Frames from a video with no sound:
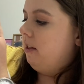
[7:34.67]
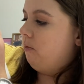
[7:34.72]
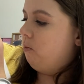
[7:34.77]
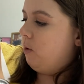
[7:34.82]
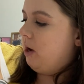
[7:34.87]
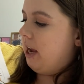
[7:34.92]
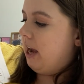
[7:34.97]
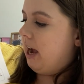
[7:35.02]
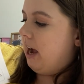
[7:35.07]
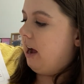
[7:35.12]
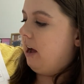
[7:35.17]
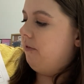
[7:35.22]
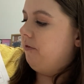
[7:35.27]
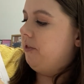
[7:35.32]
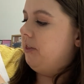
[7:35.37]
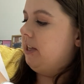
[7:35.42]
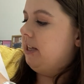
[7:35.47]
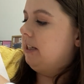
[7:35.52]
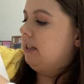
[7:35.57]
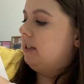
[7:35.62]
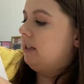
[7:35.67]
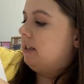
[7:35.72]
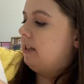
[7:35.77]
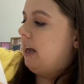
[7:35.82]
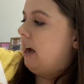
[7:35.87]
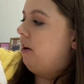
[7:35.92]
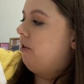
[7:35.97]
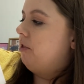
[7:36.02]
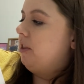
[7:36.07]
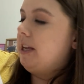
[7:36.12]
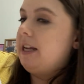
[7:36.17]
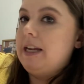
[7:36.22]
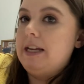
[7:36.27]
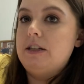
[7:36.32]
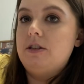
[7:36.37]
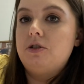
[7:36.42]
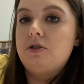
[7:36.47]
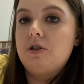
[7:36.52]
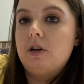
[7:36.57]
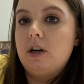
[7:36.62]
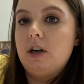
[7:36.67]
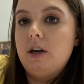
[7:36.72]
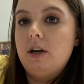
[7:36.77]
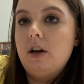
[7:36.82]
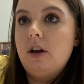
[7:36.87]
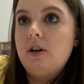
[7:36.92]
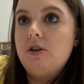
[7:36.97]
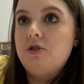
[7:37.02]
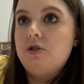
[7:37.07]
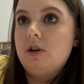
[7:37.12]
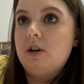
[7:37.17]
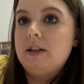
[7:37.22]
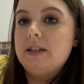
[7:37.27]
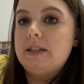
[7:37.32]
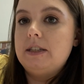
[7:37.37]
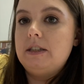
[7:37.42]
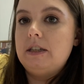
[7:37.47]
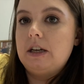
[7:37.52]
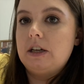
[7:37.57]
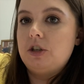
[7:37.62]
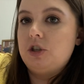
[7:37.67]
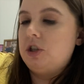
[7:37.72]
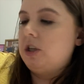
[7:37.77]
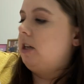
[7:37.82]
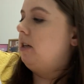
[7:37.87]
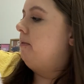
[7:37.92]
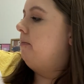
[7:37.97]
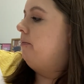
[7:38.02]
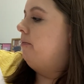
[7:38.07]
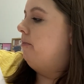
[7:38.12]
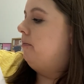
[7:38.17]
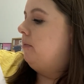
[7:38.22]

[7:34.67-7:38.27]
we have the Southeastern jurisdiction,